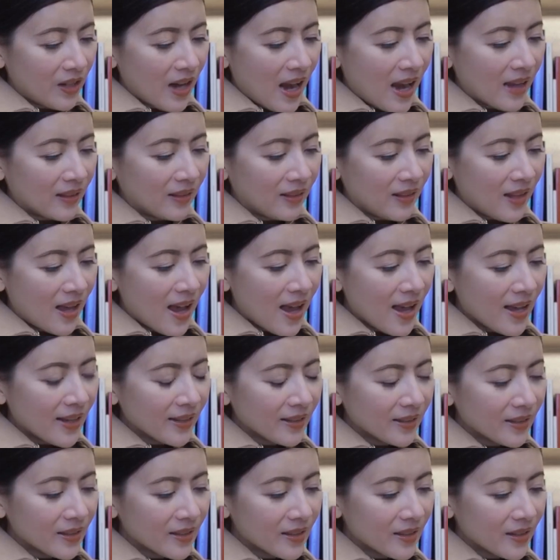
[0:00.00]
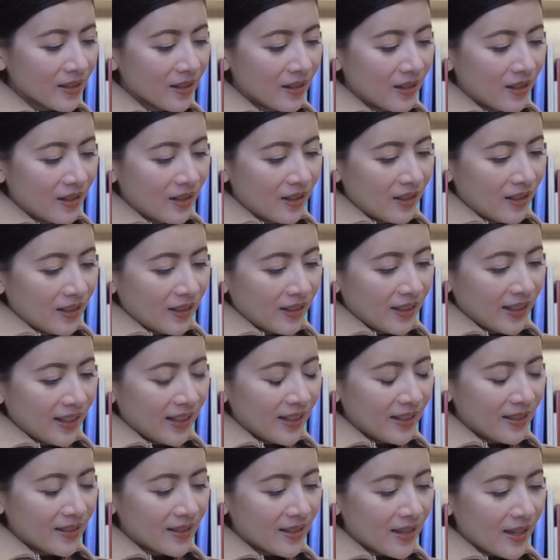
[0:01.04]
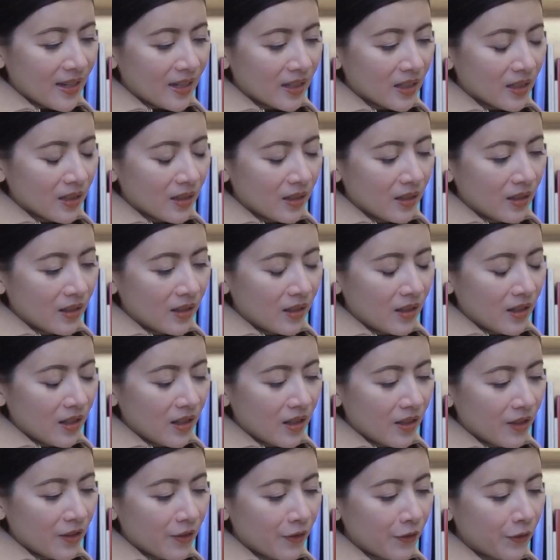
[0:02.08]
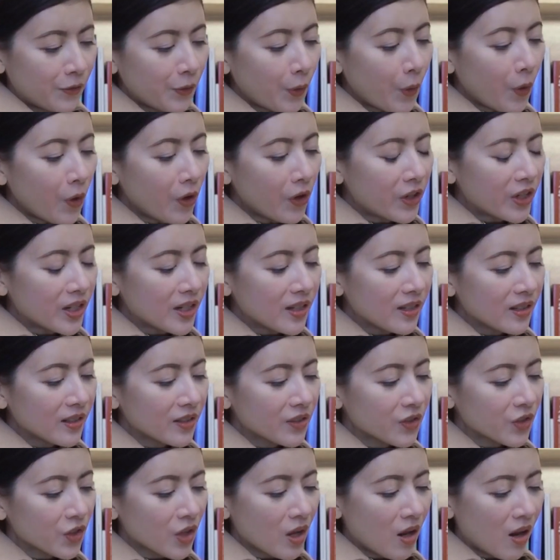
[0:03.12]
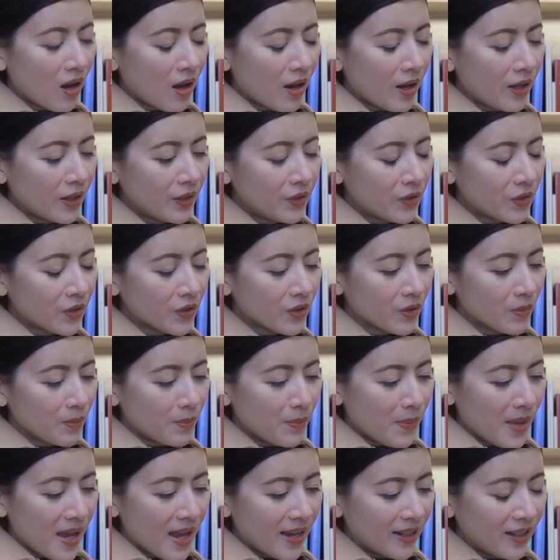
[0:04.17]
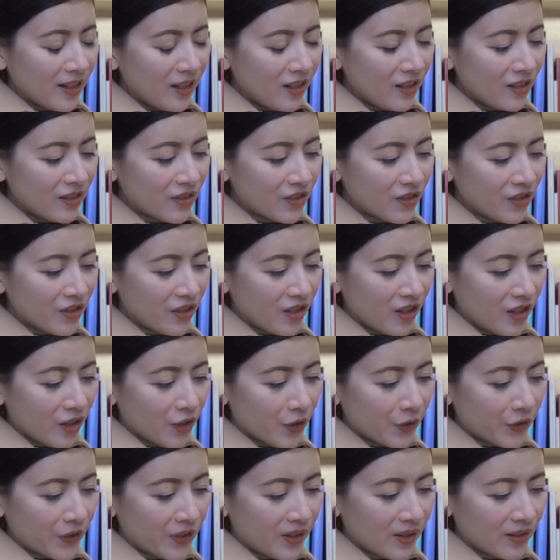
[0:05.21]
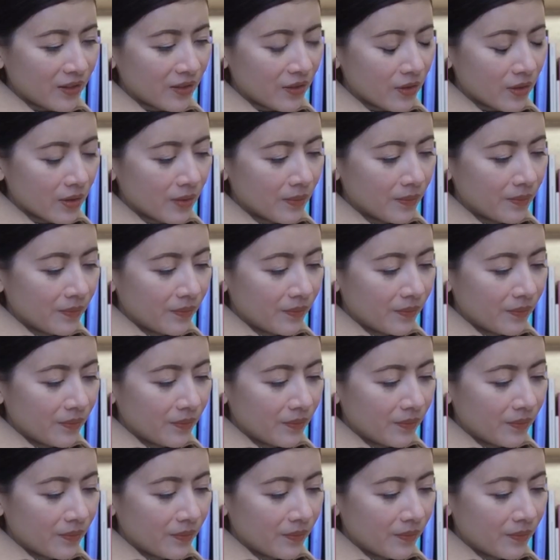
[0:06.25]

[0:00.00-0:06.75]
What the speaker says: At last, he said, "The forest hides many secrets."